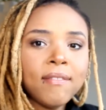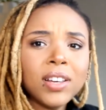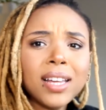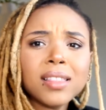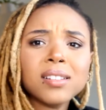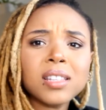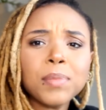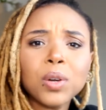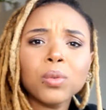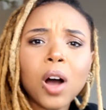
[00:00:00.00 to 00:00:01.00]
feel like there's
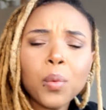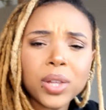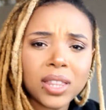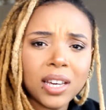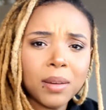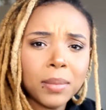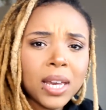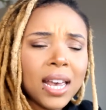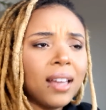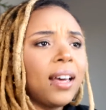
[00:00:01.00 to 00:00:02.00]
something wrong with them.
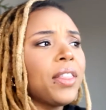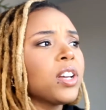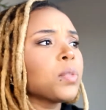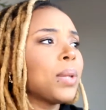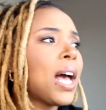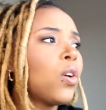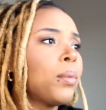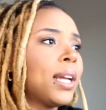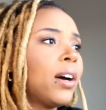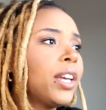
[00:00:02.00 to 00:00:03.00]
And now there's black
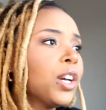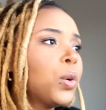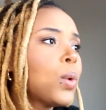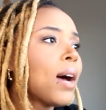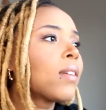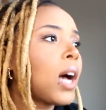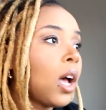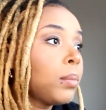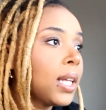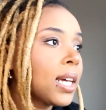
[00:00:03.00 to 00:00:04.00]
women out here who have
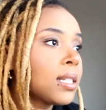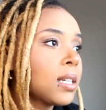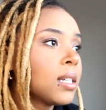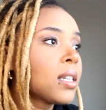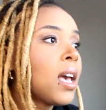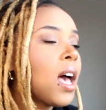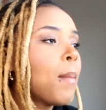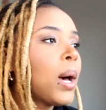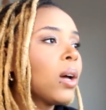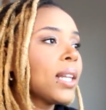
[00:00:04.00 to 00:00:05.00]
complexes
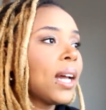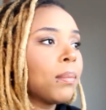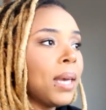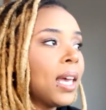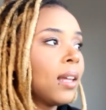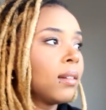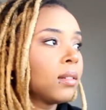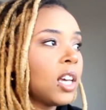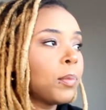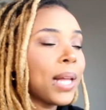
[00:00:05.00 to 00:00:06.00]
about like, man,
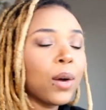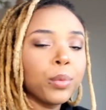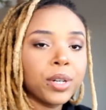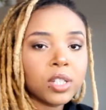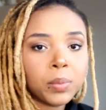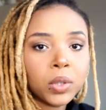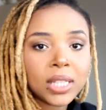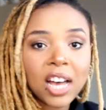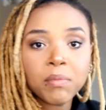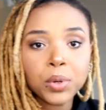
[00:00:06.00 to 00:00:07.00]
if black women are supposed
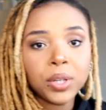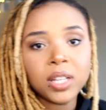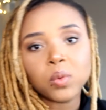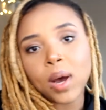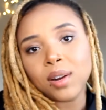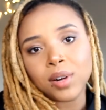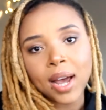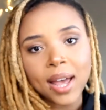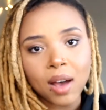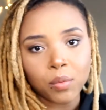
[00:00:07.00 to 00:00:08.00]
to have booties, why don't
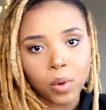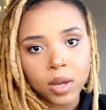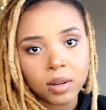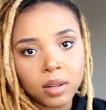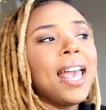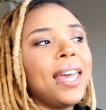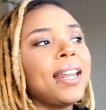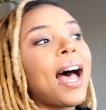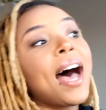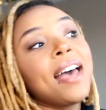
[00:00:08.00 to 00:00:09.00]
I have one?
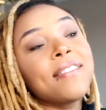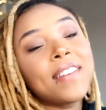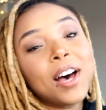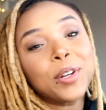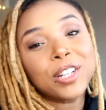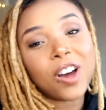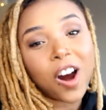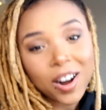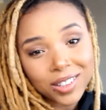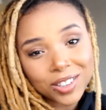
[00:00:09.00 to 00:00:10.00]
And I found an
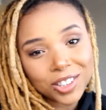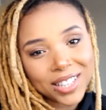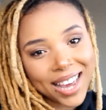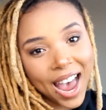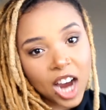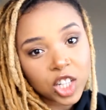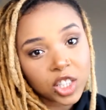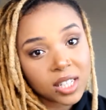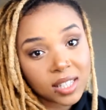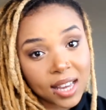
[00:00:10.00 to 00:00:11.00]
article that
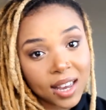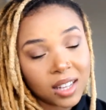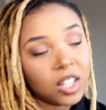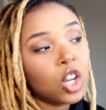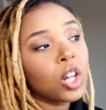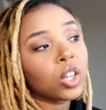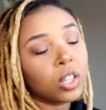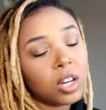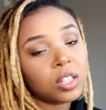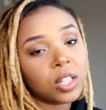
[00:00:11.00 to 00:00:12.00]
actually said
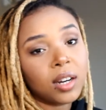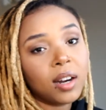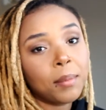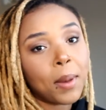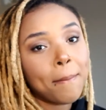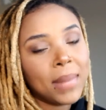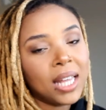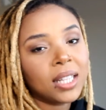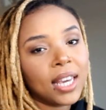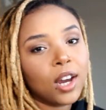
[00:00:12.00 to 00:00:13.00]
long-term
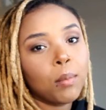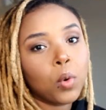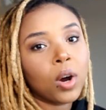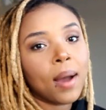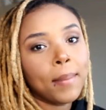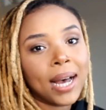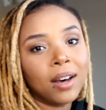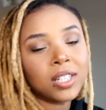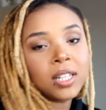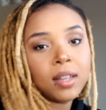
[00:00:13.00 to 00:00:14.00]
men care more
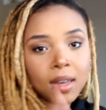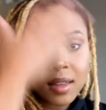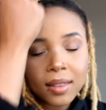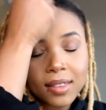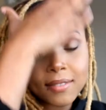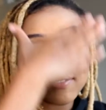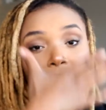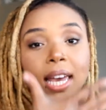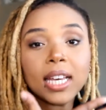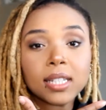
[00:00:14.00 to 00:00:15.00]
about the
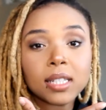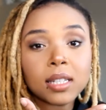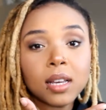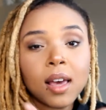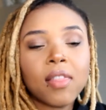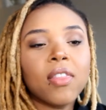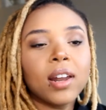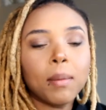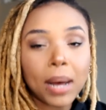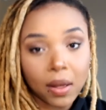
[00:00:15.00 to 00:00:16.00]
face
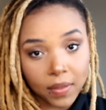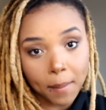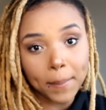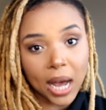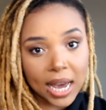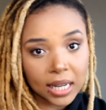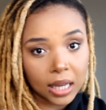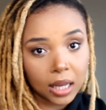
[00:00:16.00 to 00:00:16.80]
than about the body.